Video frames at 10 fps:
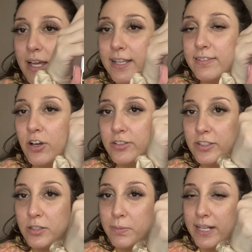It's hard to
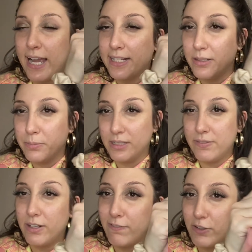explain. I didn't believe it at